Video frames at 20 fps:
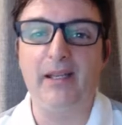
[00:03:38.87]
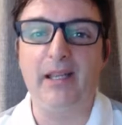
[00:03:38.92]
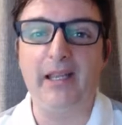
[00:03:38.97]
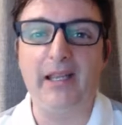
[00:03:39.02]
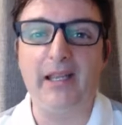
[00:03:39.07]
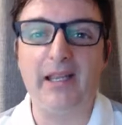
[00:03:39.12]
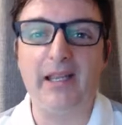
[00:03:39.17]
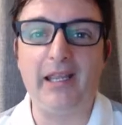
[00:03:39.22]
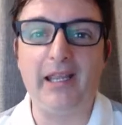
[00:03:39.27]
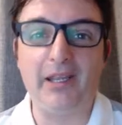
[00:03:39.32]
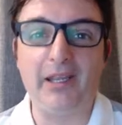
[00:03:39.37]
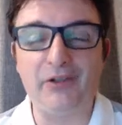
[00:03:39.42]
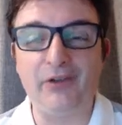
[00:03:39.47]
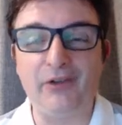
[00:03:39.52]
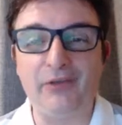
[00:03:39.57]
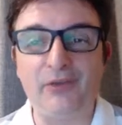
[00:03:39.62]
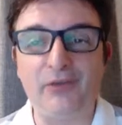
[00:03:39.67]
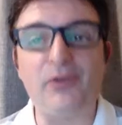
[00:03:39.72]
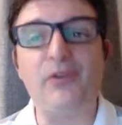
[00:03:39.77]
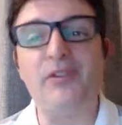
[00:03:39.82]
And
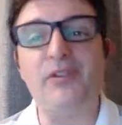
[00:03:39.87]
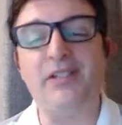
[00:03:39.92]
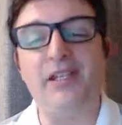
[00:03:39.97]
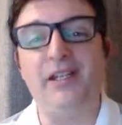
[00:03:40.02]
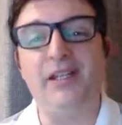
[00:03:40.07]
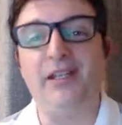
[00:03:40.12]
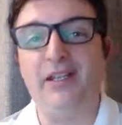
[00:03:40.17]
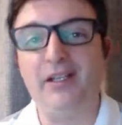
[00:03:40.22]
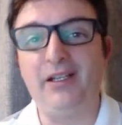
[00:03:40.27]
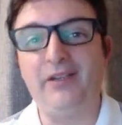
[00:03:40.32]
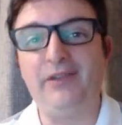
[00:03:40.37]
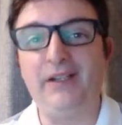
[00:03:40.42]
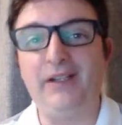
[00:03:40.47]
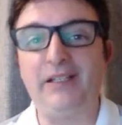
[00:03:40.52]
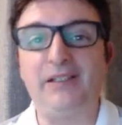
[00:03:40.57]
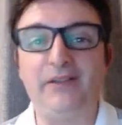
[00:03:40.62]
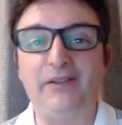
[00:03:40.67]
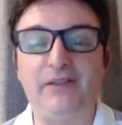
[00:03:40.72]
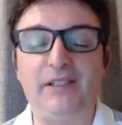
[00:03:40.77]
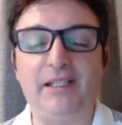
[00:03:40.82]
of course, an
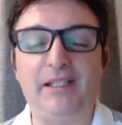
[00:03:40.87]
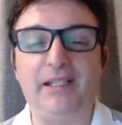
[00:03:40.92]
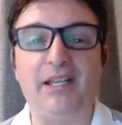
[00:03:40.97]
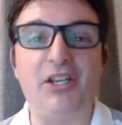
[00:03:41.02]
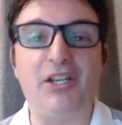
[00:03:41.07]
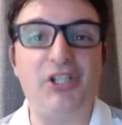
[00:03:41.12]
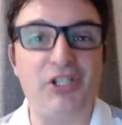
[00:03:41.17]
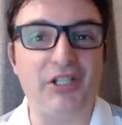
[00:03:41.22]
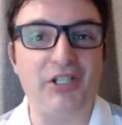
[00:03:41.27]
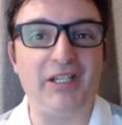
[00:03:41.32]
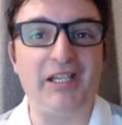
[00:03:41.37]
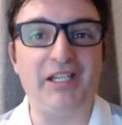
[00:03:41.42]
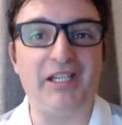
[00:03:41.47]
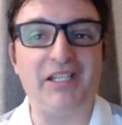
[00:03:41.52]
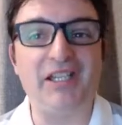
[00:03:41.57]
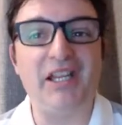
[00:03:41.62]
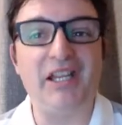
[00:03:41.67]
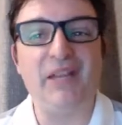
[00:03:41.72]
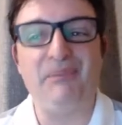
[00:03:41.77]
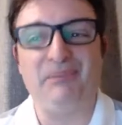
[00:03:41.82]
effective discussion needs
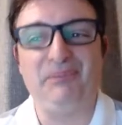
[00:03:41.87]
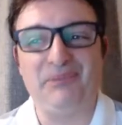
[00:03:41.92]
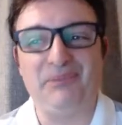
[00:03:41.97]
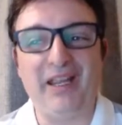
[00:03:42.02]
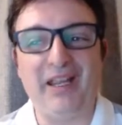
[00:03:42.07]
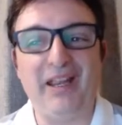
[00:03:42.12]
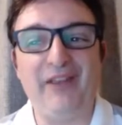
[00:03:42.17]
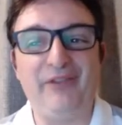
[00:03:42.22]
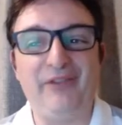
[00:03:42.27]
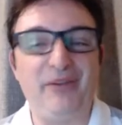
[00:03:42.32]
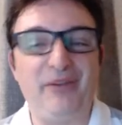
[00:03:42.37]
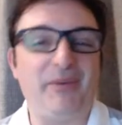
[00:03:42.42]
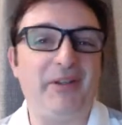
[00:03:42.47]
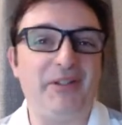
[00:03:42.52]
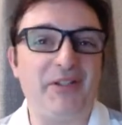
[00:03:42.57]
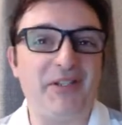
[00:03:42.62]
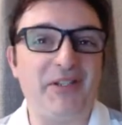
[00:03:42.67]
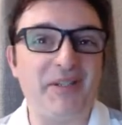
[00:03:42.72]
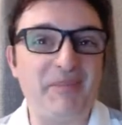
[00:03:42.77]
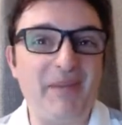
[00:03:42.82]
everyone
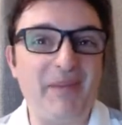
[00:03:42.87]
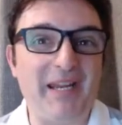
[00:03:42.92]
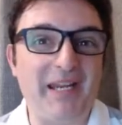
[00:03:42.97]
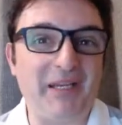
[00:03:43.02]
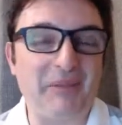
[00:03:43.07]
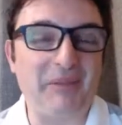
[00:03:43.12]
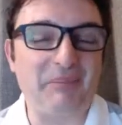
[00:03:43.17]
to speak.